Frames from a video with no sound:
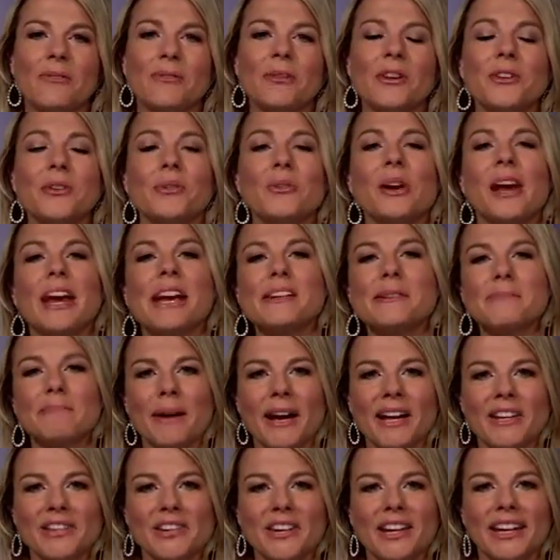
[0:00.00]
When you create a
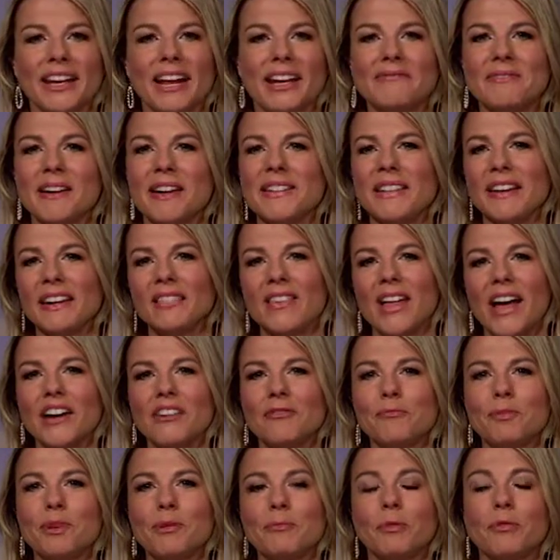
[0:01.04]
budget, I find that a lot
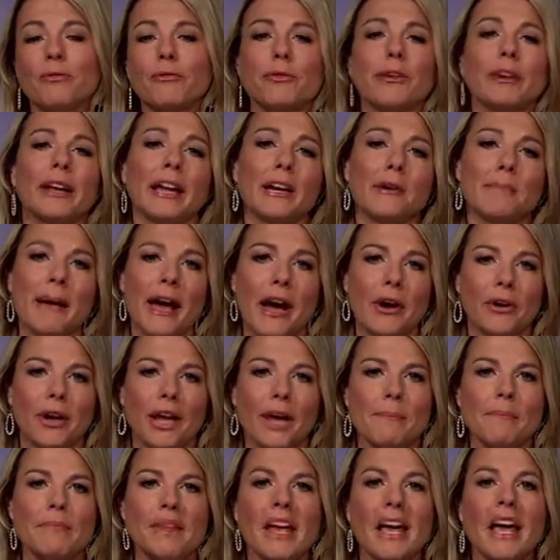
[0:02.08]
of people forget about
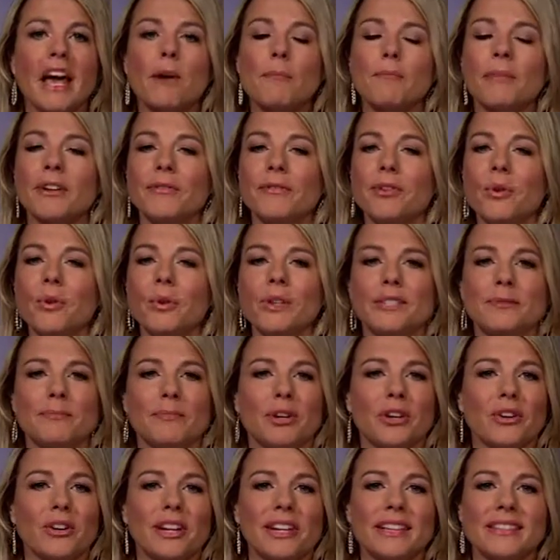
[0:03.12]
it. But if you
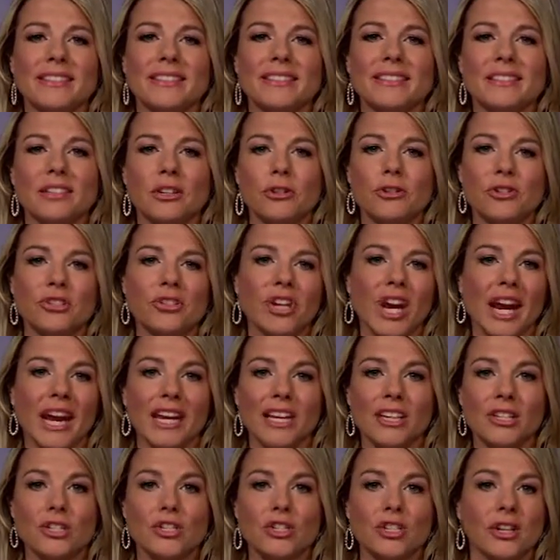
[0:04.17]
experienced a
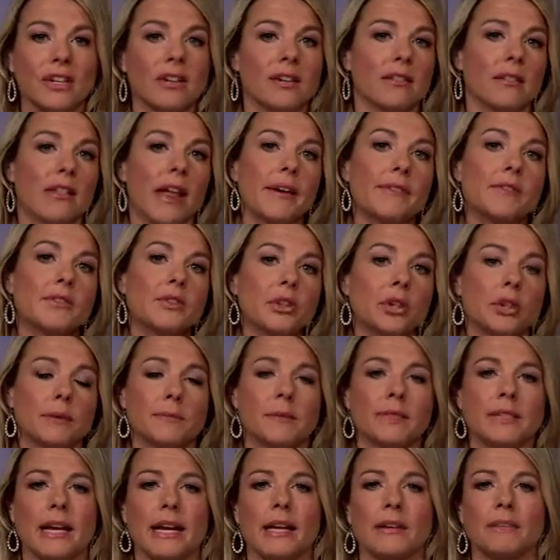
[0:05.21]
change in a life
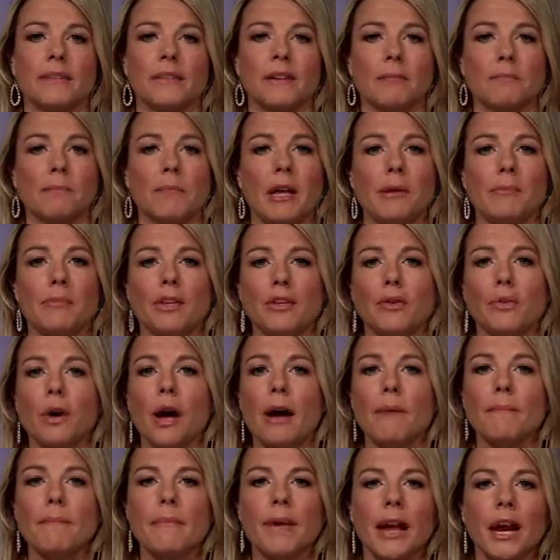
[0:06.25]
circumstance, like maybe you
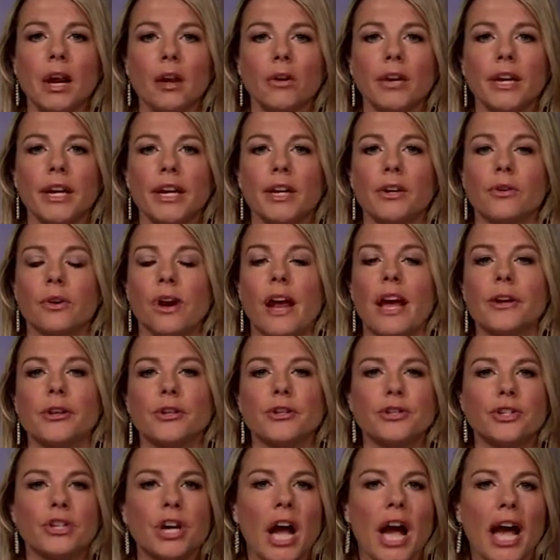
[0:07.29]
got married or had a
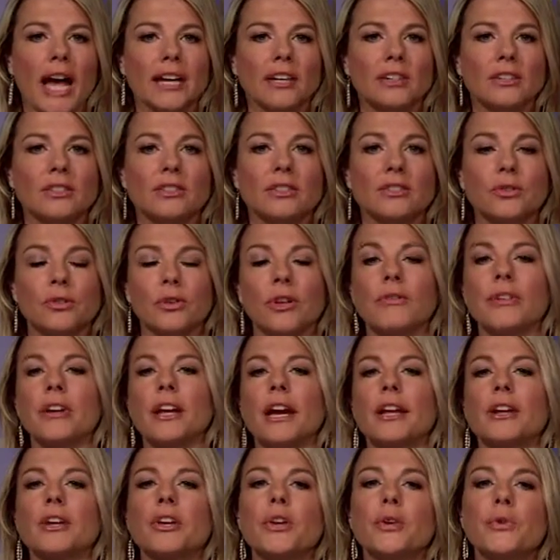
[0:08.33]
child or even
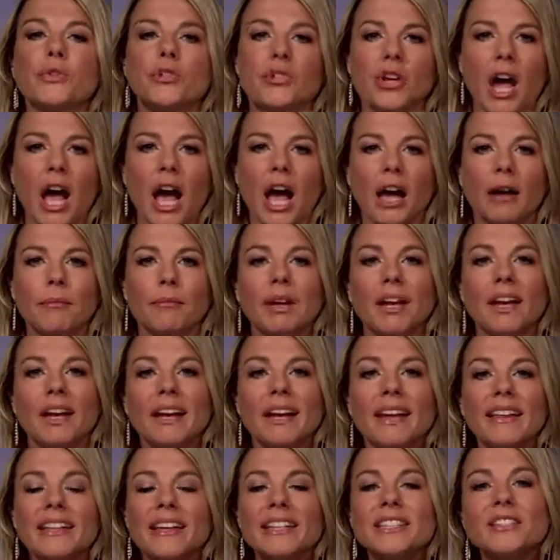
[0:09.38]
got a new job,
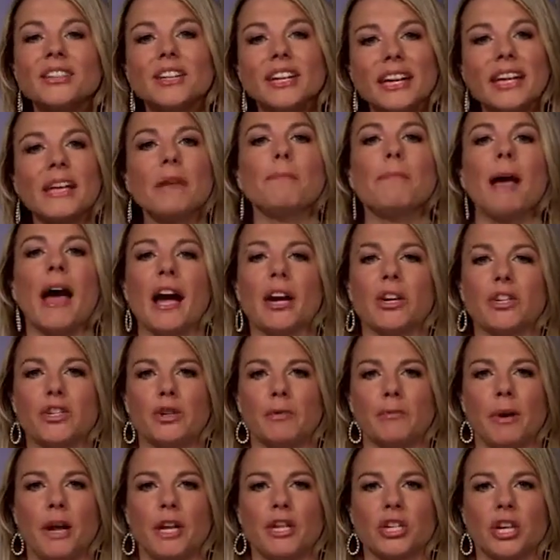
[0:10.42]
that's going to impact
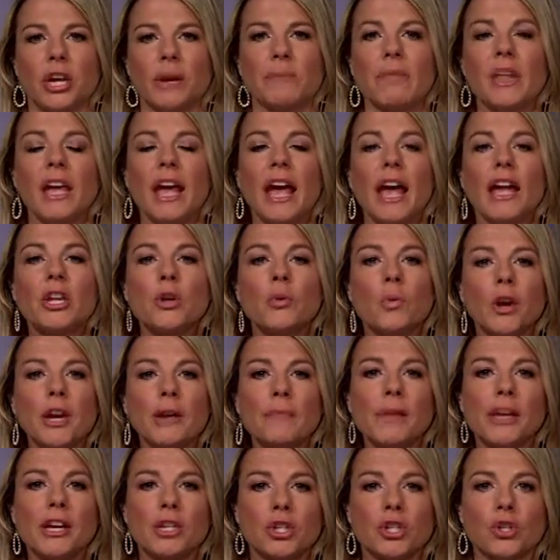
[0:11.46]
your budget. And you want
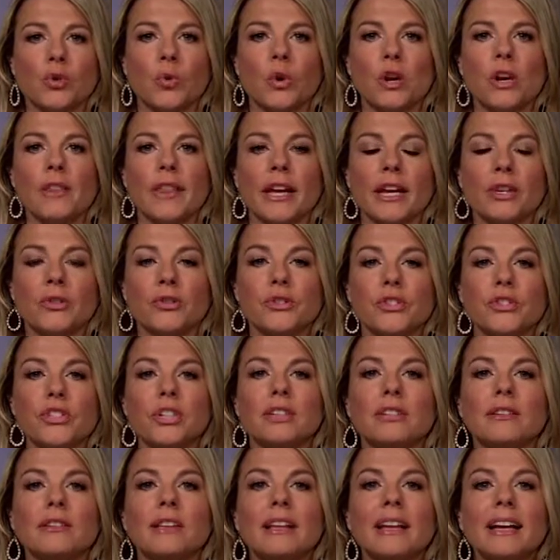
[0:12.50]
to make sure that you're
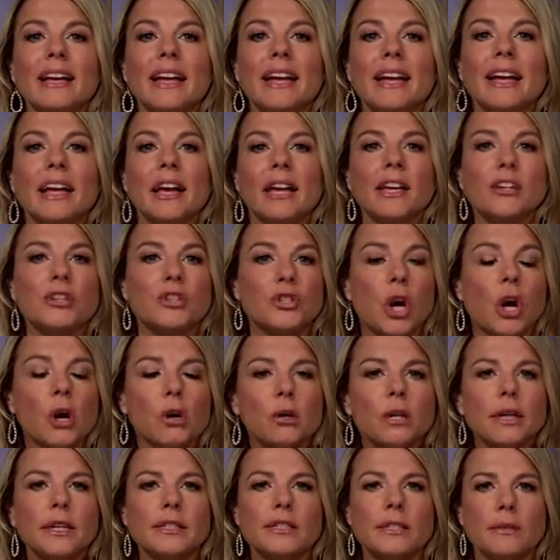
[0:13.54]
still in
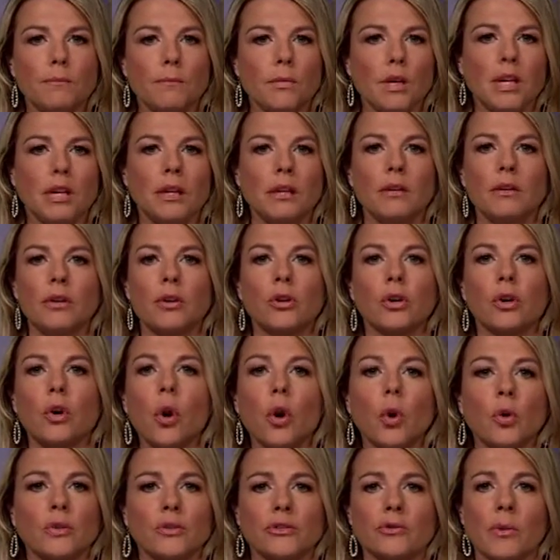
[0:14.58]
target to meet your
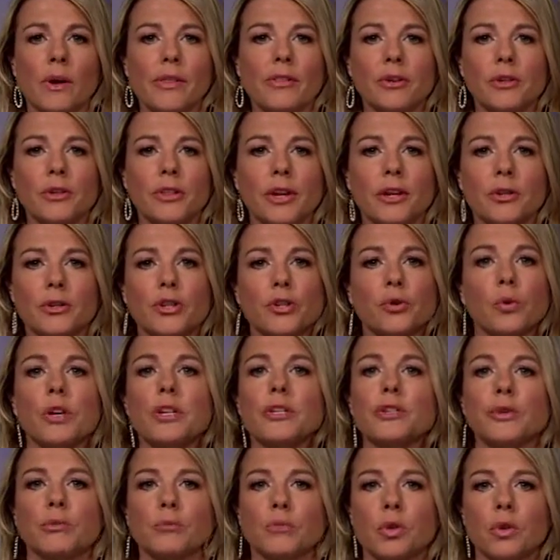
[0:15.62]
goals, whether they're
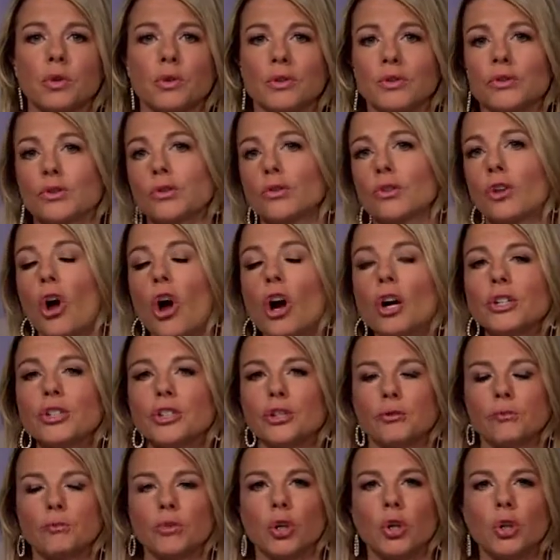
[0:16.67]
short term goals or long
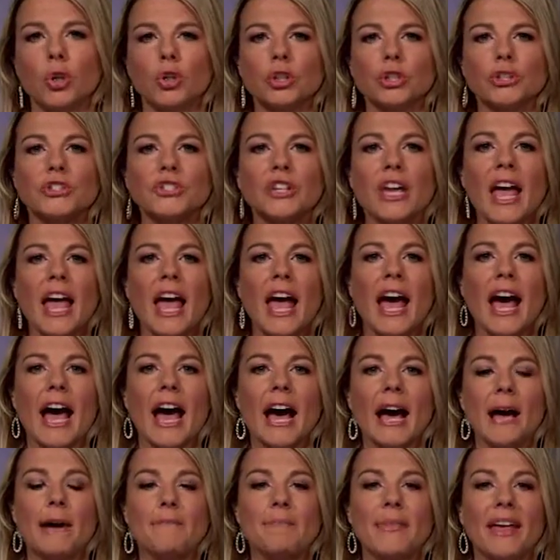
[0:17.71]
term goals.
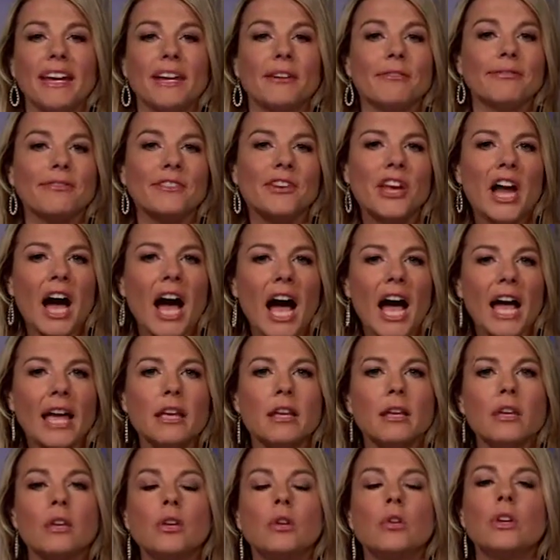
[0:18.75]
Um, and if not,
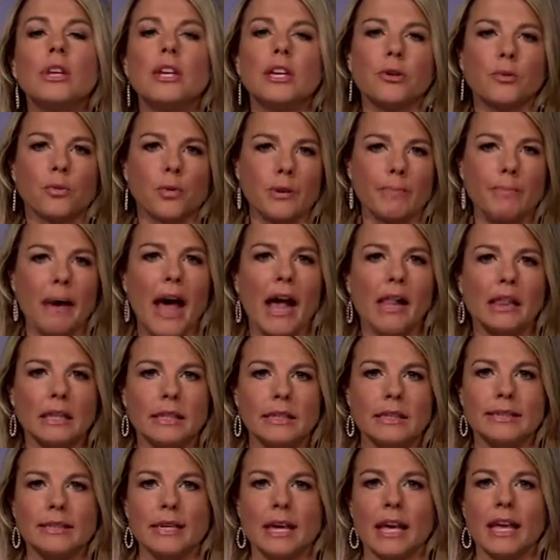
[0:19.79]
you need to
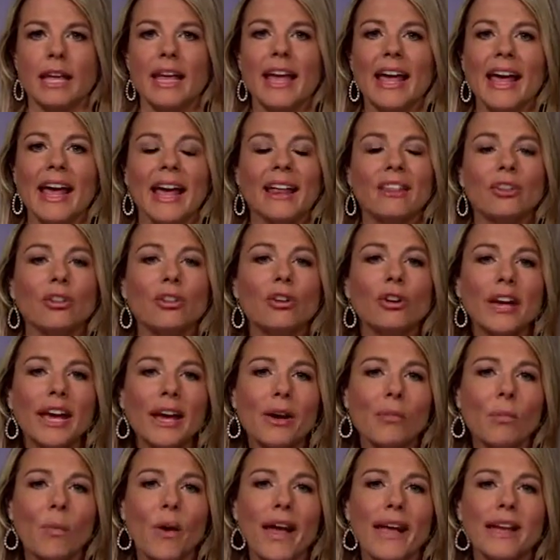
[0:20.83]
rebalance it and look
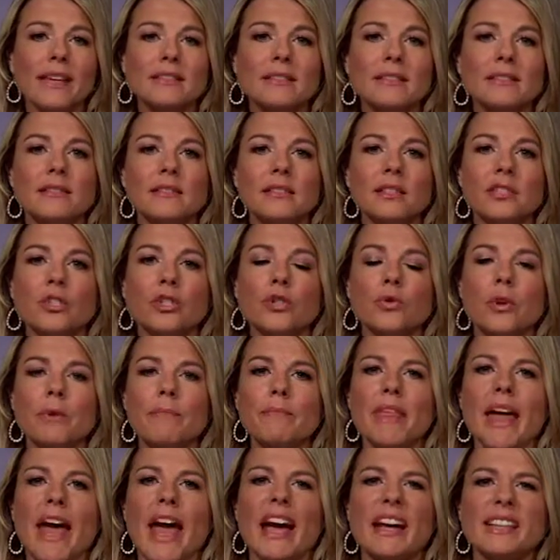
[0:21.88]
at ways to
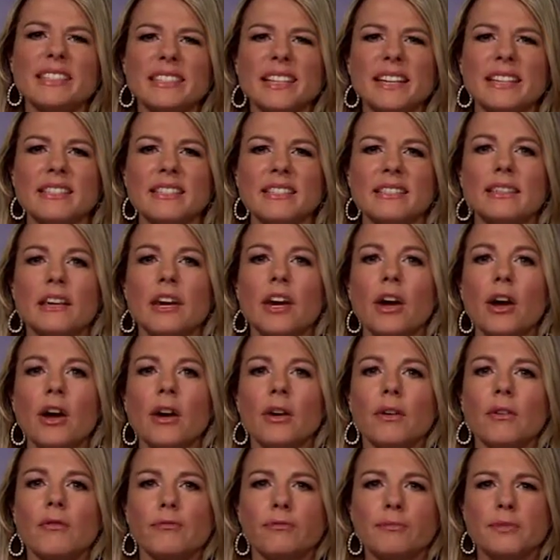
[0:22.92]
trim the excess
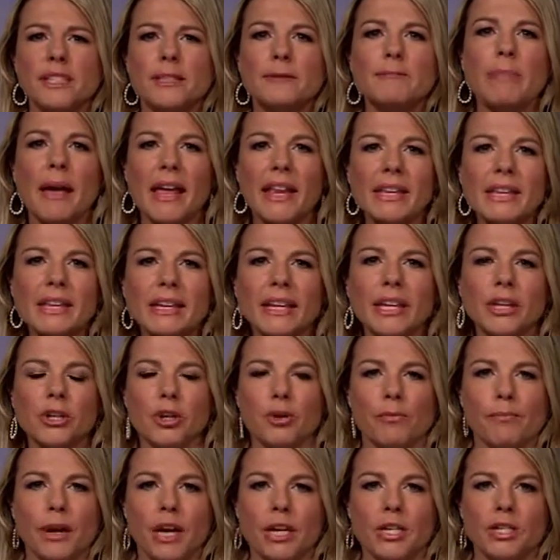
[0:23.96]
spending in
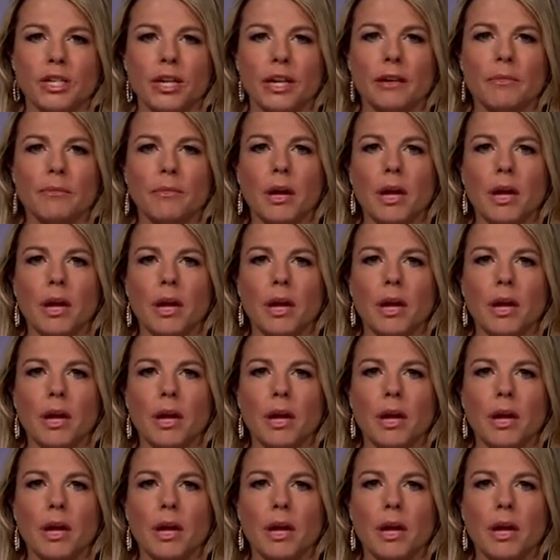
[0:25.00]
your budget.